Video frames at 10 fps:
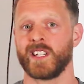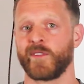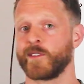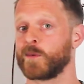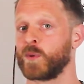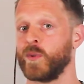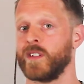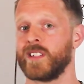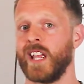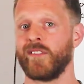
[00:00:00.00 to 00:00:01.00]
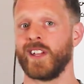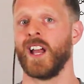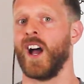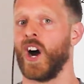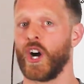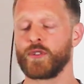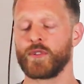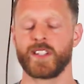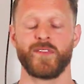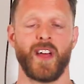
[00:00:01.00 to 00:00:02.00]
the difference between saving
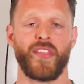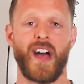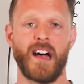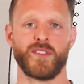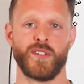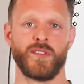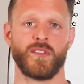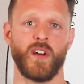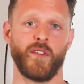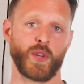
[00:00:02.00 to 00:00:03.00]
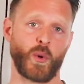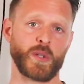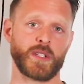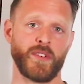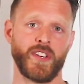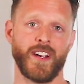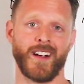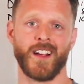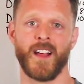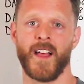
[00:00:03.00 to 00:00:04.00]
hundreds if not thousands over the course of a
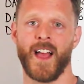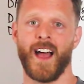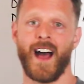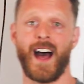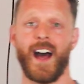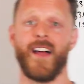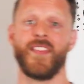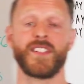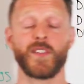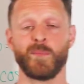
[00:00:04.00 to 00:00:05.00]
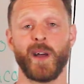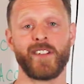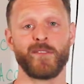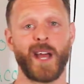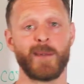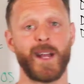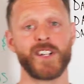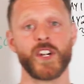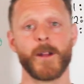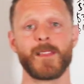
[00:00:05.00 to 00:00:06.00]
year. Uh, this is Mike from
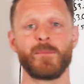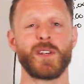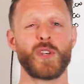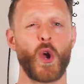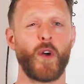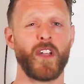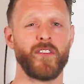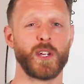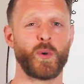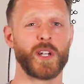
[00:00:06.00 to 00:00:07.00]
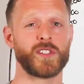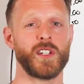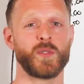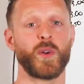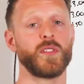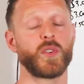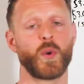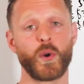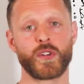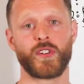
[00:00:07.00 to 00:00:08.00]
AdBadger. Let me know if you have any questions. What is
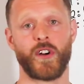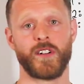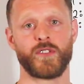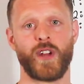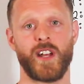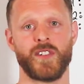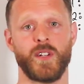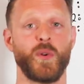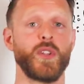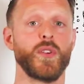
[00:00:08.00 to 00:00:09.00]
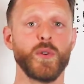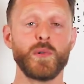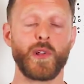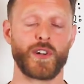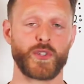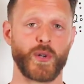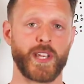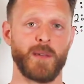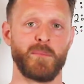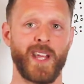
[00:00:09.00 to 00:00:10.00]
your starting strategy when you launch your
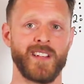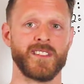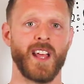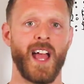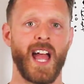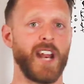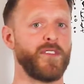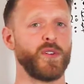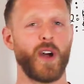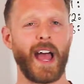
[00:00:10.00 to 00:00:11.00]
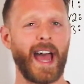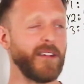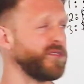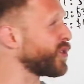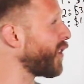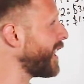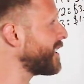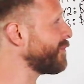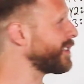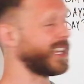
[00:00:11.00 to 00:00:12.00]
campaigns? And if you have tried
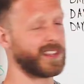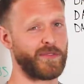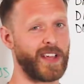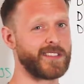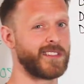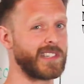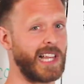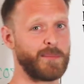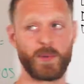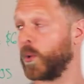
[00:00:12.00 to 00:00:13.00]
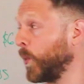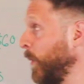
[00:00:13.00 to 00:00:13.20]
something like the fast and sloppy or